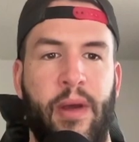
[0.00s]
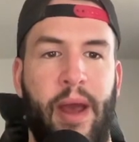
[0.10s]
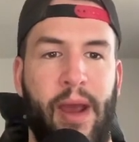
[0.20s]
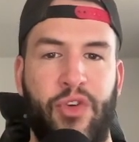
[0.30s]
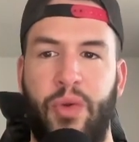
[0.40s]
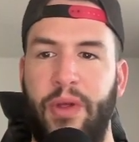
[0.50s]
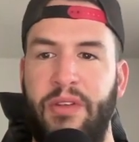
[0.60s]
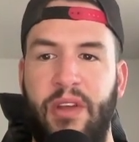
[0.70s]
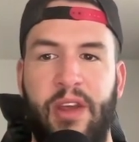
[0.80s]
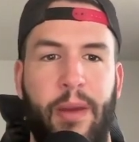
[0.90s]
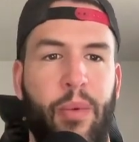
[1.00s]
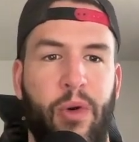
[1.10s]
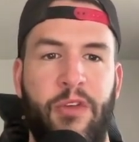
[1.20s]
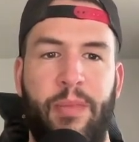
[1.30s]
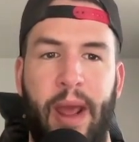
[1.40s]
actual like D K
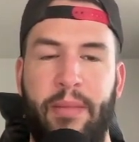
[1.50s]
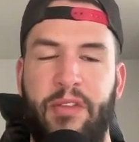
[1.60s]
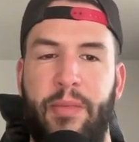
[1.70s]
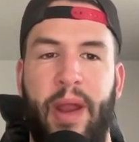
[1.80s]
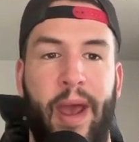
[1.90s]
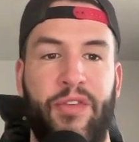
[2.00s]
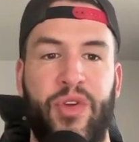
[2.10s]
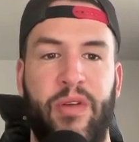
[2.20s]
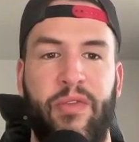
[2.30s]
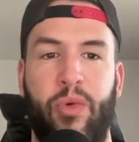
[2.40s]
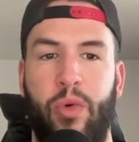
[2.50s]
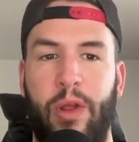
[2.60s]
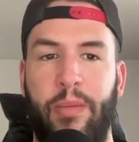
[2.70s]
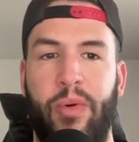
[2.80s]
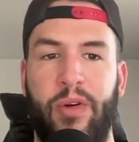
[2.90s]
points, Bam has been averaging
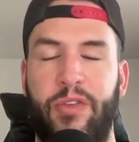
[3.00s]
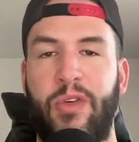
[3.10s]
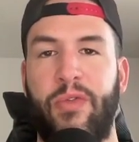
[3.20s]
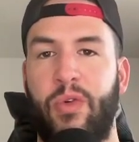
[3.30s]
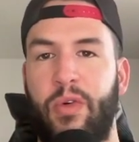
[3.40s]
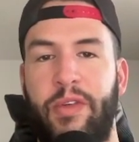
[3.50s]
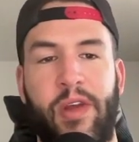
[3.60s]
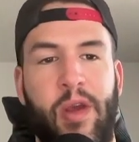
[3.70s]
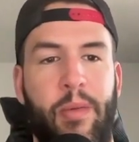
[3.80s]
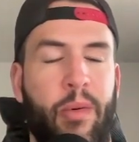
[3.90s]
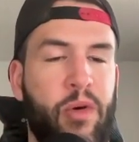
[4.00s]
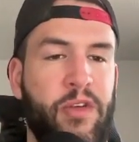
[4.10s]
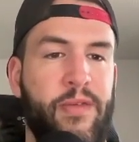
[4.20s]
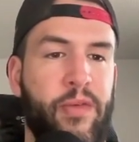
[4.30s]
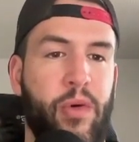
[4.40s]
forty point two four D K
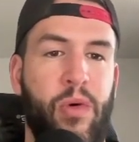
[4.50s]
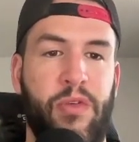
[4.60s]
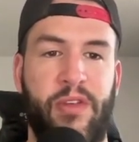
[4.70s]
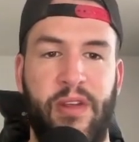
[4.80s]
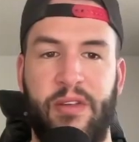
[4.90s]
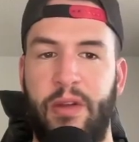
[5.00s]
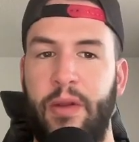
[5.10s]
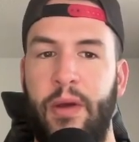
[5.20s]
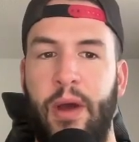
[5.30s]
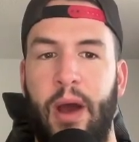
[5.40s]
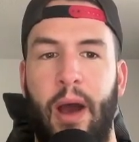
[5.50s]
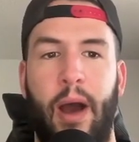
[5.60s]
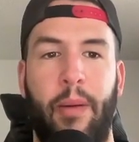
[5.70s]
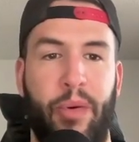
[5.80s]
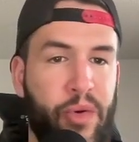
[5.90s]
points for the whole season
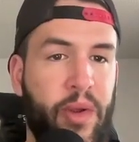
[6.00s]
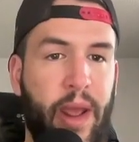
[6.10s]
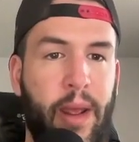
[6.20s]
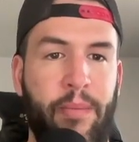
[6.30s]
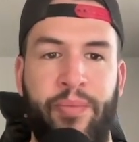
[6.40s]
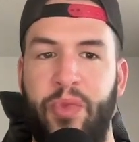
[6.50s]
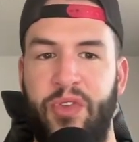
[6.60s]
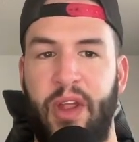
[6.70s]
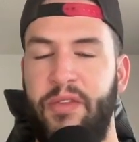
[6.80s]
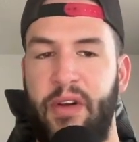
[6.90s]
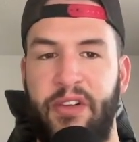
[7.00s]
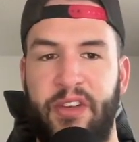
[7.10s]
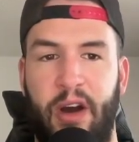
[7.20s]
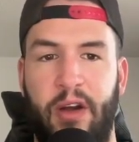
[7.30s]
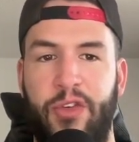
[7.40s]
uh, per game. So that's very
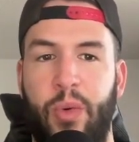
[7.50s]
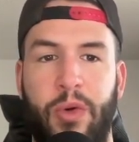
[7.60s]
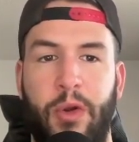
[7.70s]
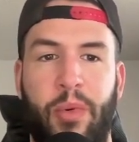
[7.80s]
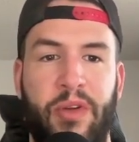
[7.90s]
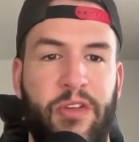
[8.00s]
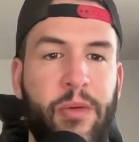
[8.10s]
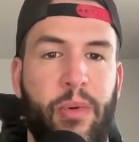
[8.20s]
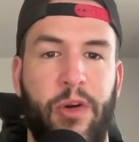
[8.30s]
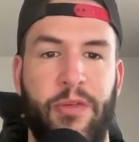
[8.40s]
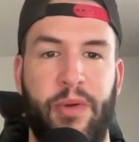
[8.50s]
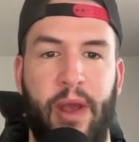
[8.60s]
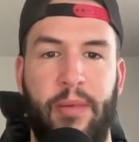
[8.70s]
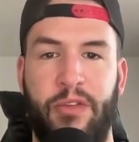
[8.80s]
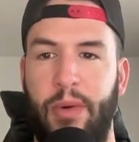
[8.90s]
solid, twenty-one point two points per
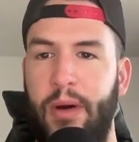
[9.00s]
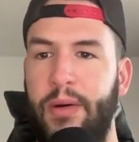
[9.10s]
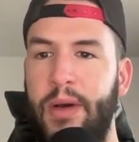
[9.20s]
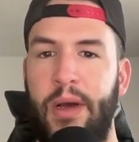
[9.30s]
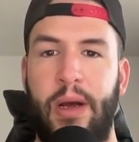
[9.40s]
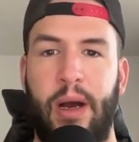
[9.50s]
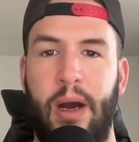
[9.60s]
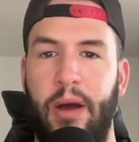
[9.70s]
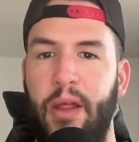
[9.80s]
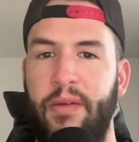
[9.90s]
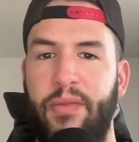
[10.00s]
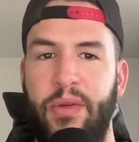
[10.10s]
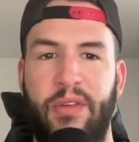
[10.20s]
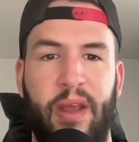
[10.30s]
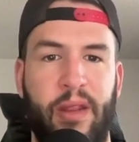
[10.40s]
game as well. Uh, if
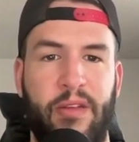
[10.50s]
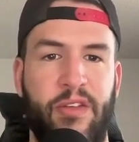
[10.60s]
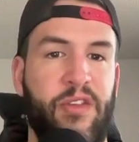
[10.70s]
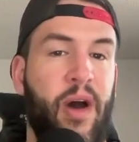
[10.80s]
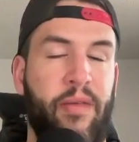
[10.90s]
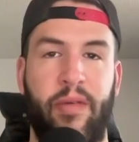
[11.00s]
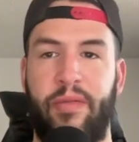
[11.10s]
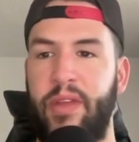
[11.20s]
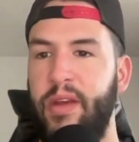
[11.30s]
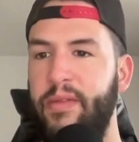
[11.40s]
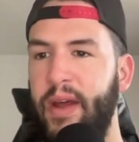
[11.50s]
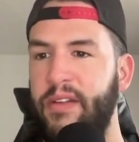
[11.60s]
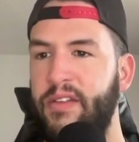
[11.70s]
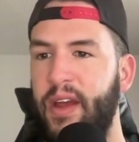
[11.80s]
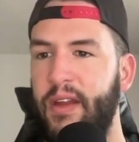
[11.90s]
we take, this is off of the
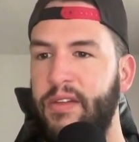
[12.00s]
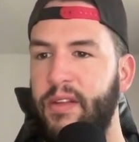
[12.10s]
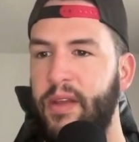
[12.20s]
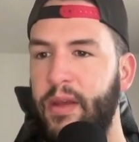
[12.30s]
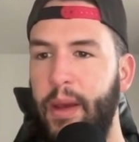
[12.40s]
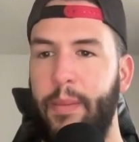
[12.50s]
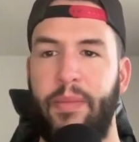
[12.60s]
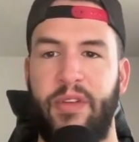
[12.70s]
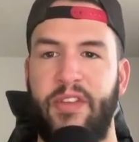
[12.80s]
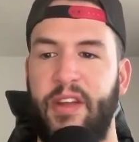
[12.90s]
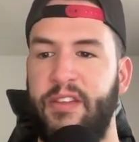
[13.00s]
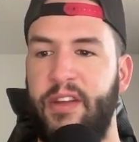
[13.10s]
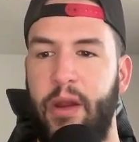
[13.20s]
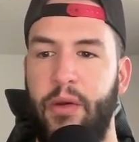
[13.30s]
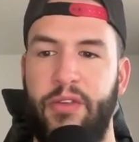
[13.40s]
advanced stats, I think. Yep, this is on
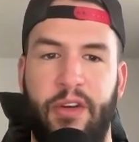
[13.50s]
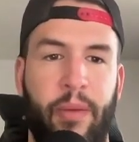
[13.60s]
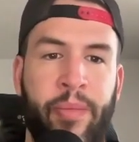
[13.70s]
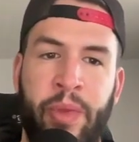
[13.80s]
standard. So